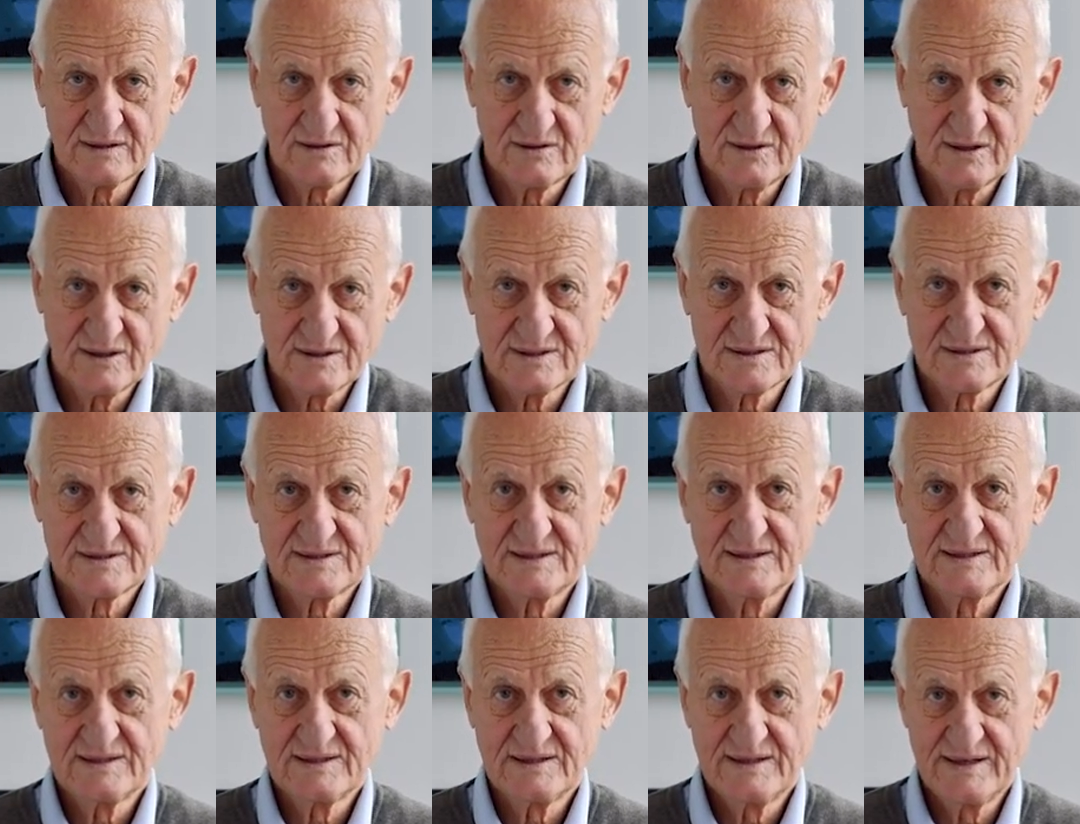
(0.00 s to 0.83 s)

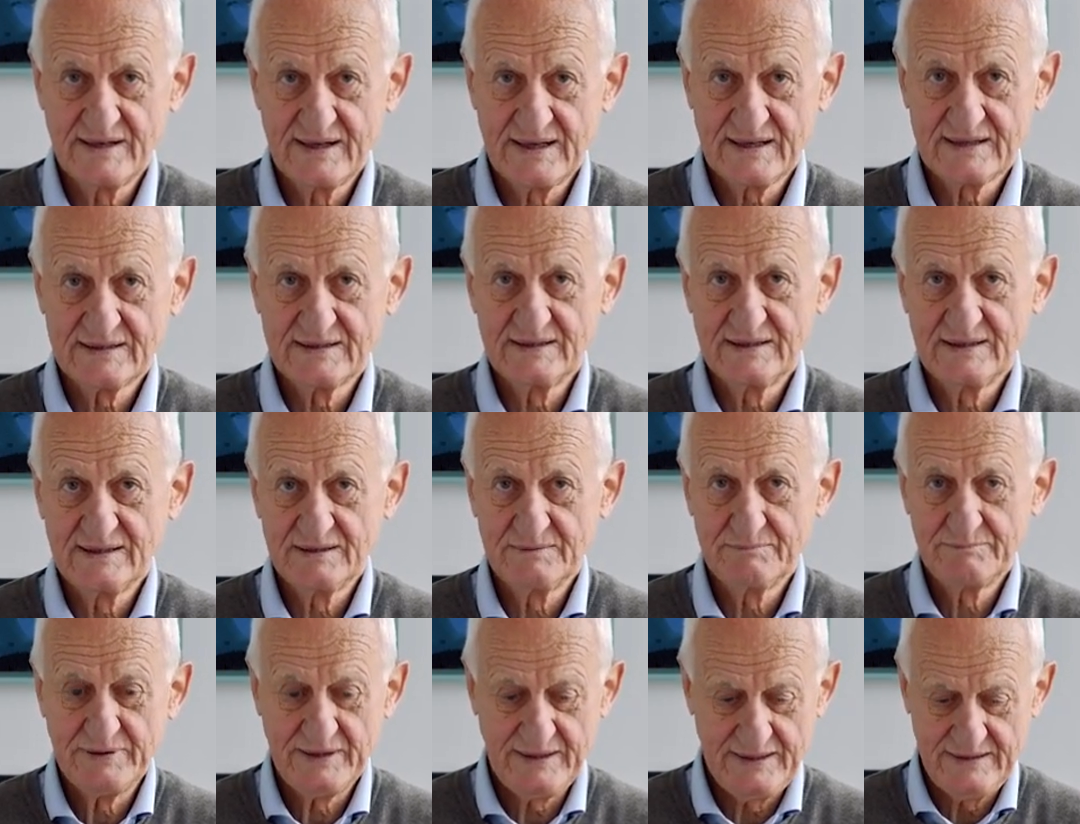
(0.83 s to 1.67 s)
constant
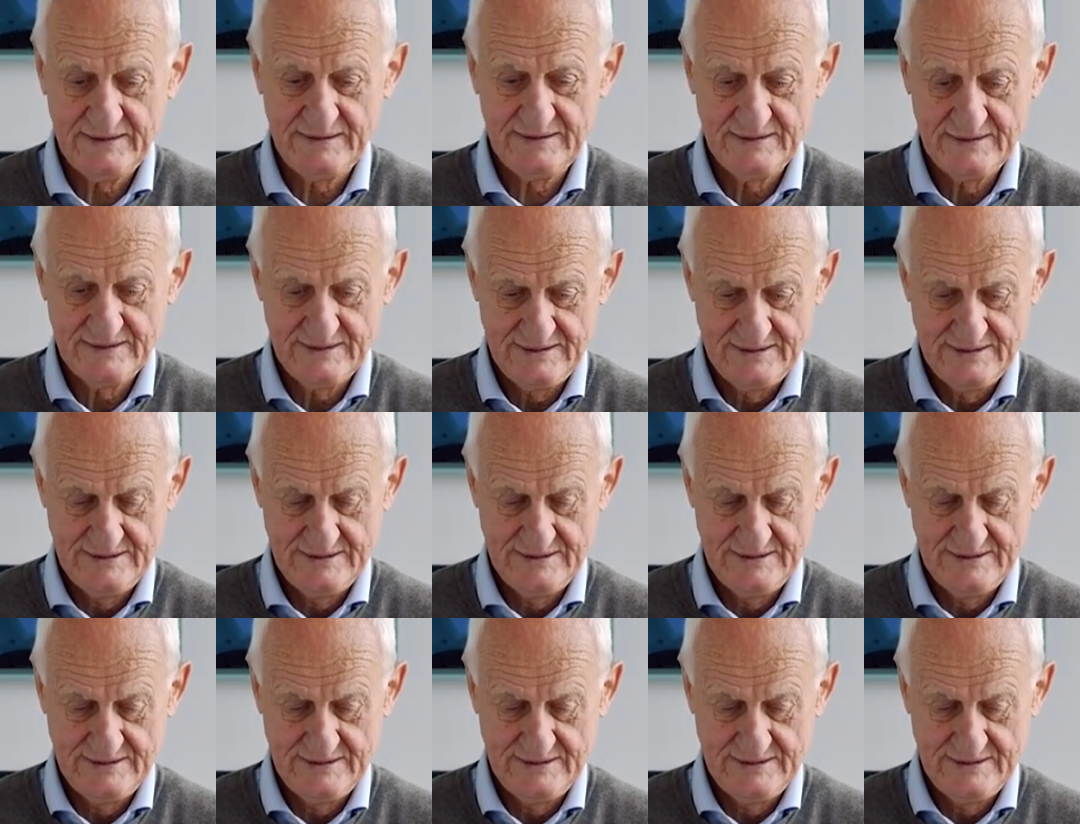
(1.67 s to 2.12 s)
nagging pain.